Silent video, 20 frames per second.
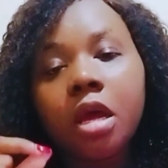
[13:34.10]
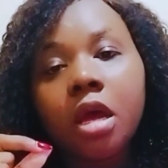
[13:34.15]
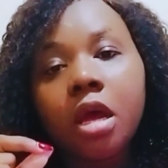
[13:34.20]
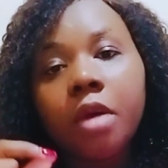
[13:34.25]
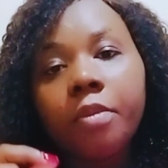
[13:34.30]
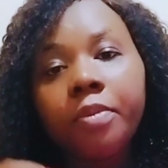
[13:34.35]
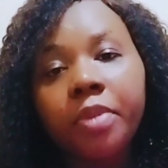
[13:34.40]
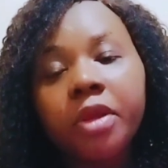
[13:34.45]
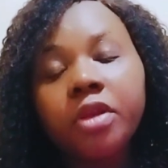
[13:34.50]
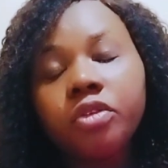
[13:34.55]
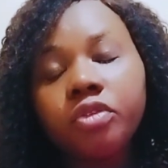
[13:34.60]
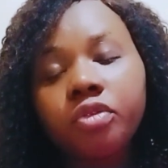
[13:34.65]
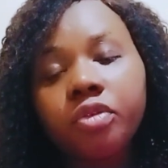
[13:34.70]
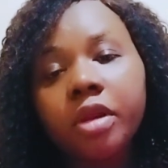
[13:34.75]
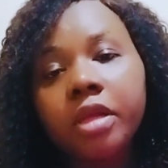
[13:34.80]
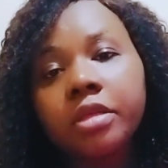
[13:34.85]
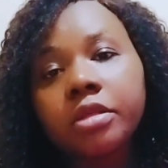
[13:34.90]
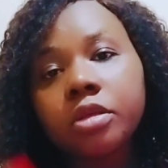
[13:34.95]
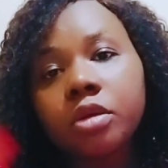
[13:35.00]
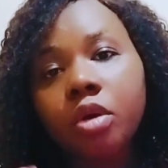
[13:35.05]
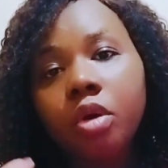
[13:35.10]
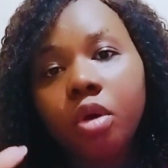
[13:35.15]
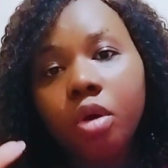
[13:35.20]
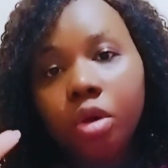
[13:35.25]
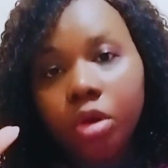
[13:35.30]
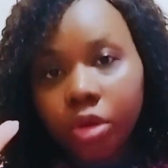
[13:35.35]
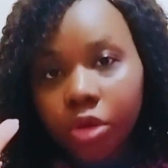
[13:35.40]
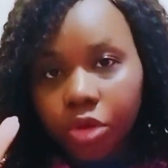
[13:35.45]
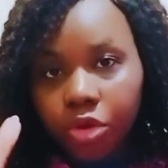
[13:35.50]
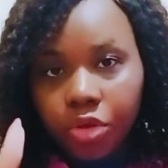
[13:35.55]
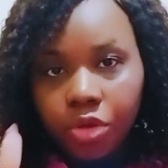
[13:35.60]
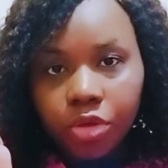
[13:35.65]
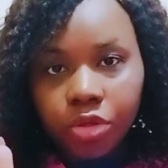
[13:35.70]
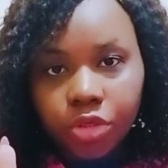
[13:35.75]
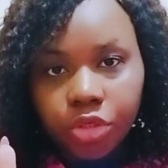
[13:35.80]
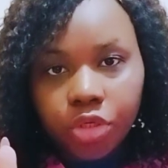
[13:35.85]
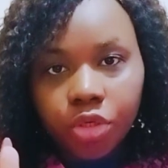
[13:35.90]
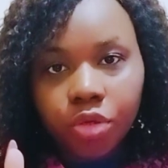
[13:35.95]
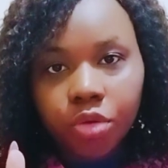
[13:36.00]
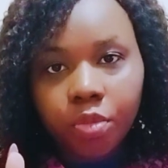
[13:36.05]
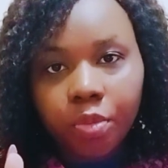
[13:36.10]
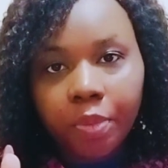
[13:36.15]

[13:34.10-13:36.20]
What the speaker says: Pinterest or YouTube.